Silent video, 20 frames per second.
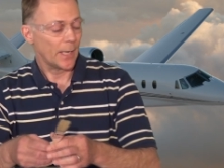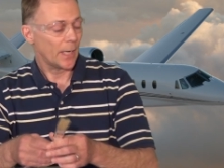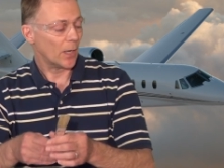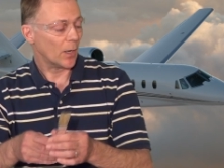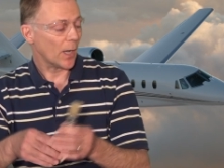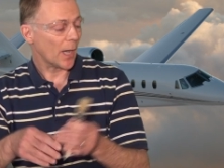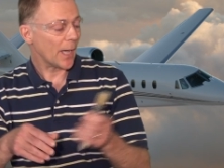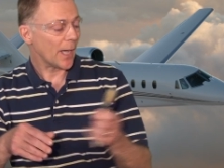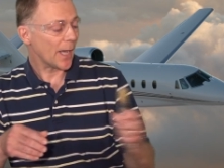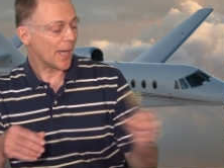
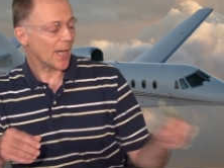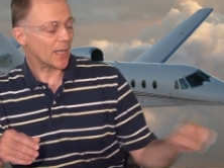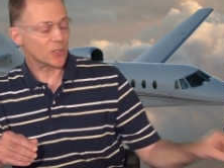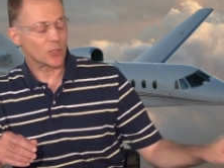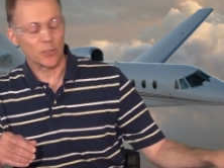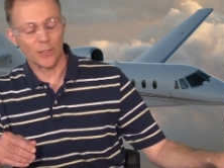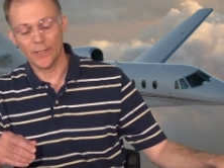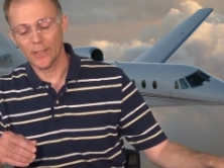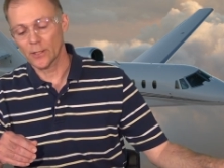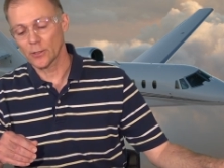Now, I
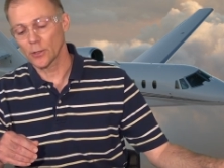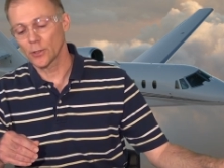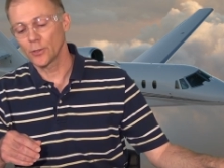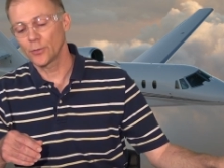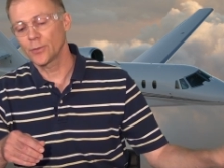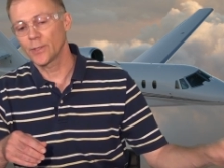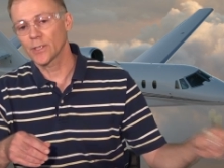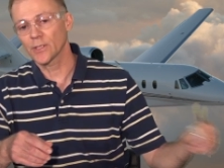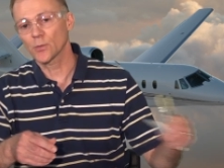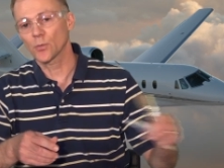actually
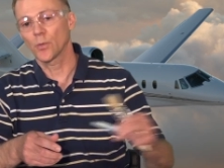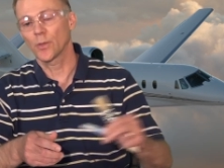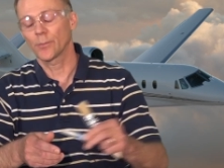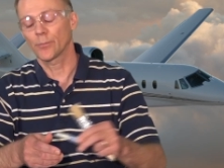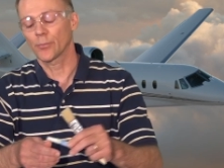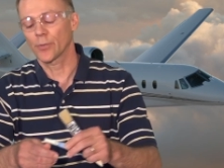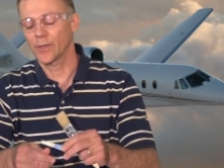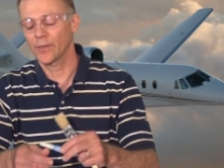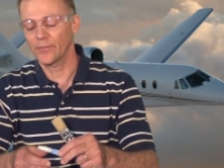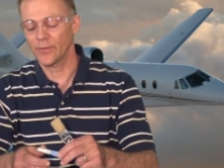glued this one
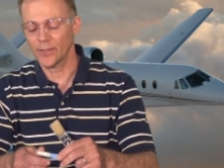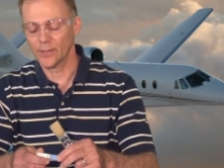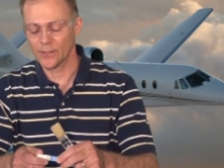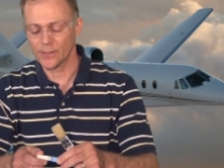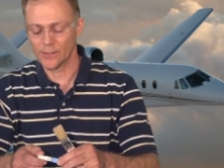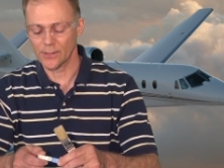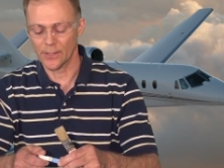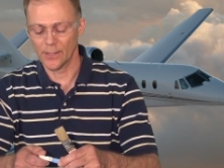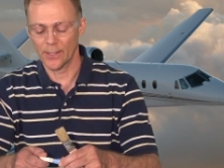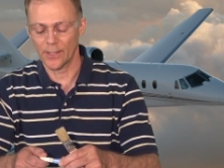
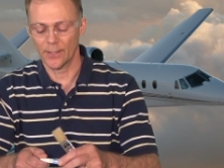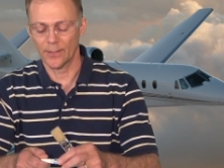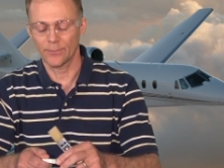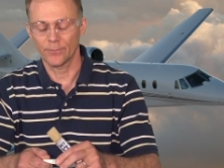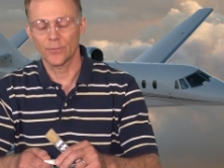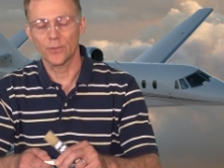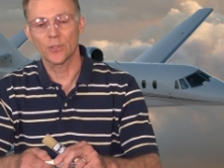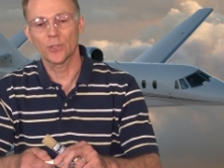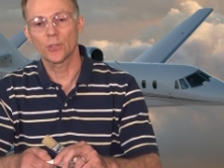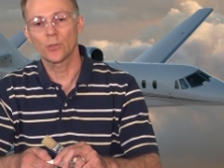previous uh,
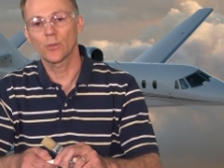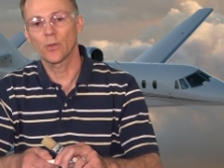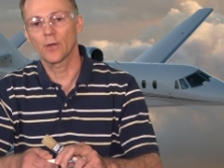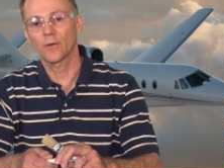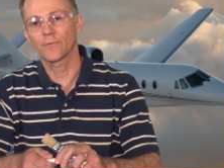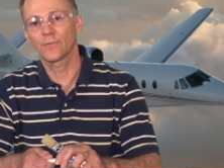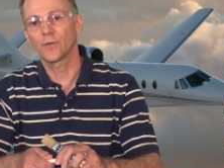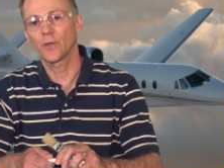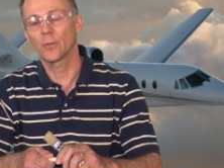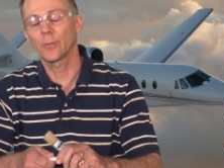to
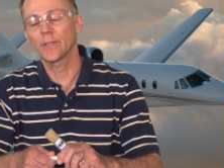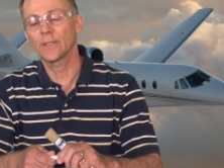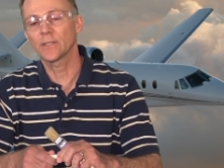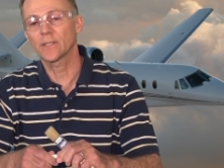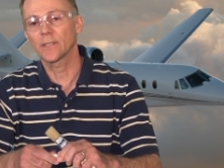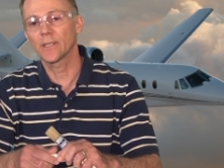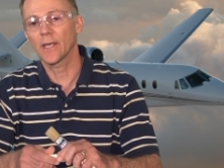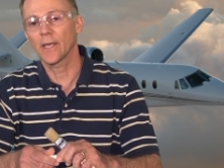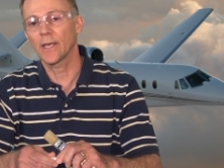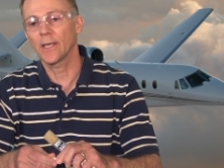our filming
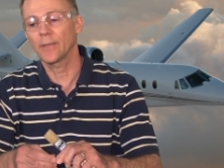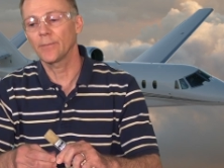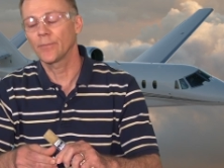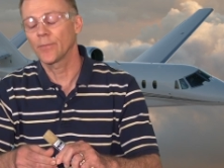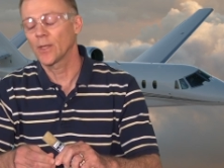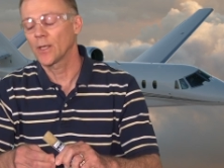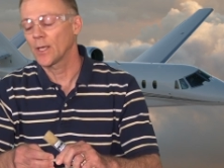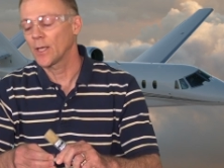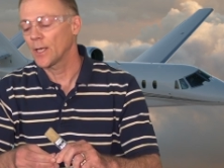today,